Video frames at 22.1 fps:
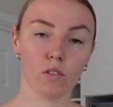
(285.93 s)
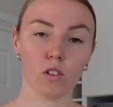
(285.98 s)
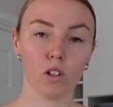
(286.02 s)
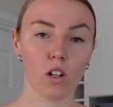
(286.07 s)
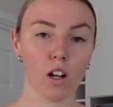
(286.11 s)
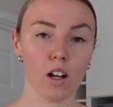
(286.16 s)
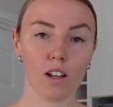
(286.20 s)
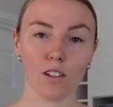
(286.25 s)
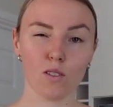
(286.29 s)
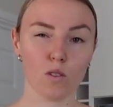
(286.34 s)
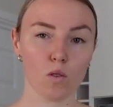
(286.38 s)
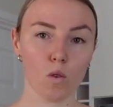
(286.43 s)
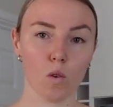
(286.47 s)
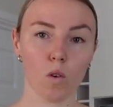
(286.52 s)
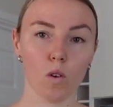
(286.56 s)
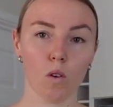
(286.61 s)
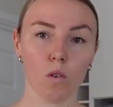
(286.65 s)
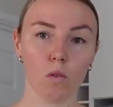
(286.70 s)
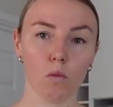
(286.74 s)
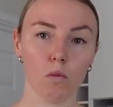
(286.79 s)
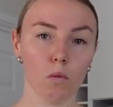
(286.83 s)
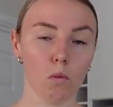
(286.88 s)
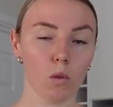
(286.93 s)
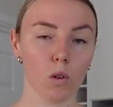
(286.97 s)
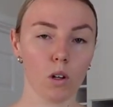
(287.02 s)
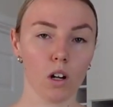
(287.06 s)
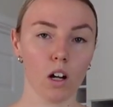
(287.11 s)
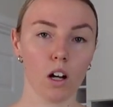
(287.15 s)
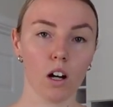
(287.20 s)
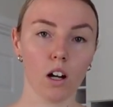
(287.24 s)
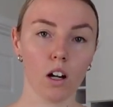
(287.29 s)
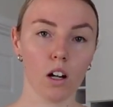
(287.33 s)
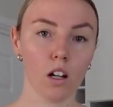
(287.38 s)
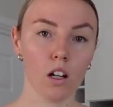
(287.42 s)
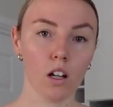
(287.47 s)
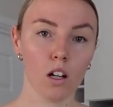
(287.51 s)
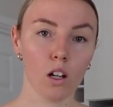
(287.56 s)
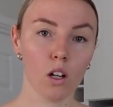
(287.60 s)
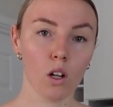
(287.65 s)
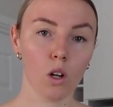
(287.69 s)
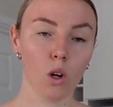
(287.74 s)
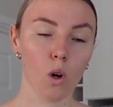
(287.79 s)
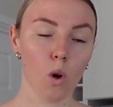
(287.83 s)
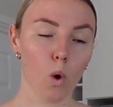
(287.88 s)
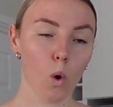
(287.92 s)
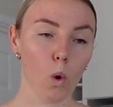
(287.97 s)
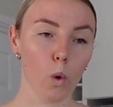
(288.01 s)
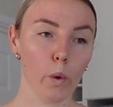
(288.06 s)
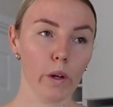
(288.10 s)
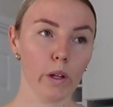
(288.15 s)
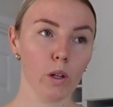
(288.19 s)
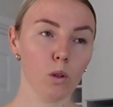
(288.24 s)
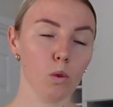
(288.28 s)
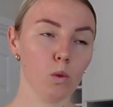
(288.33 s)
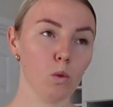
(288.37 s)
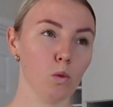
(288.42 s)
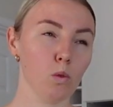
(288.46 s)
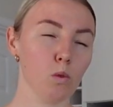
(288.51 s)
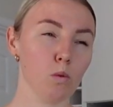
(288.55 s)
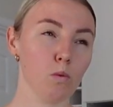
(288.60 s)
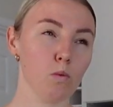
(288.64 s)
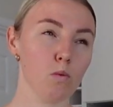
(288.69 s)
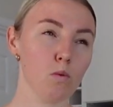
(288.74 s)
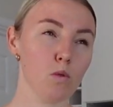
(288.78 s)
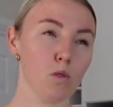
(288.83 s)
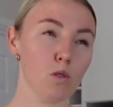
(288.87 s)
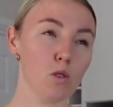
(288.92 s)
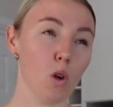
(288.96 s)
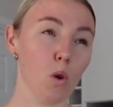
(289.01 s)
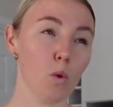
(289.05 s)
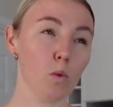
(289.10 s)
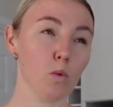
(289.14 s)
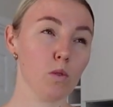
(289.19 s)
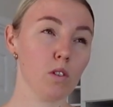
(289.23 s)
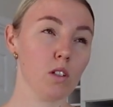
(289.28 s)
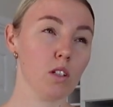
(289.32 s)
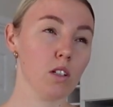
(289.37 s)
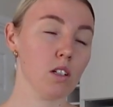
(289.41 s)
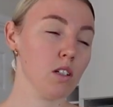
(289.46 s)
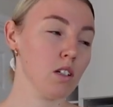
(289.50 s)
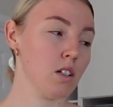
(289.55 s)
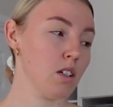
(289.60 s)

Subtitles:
you guys saw, water, oil, salt,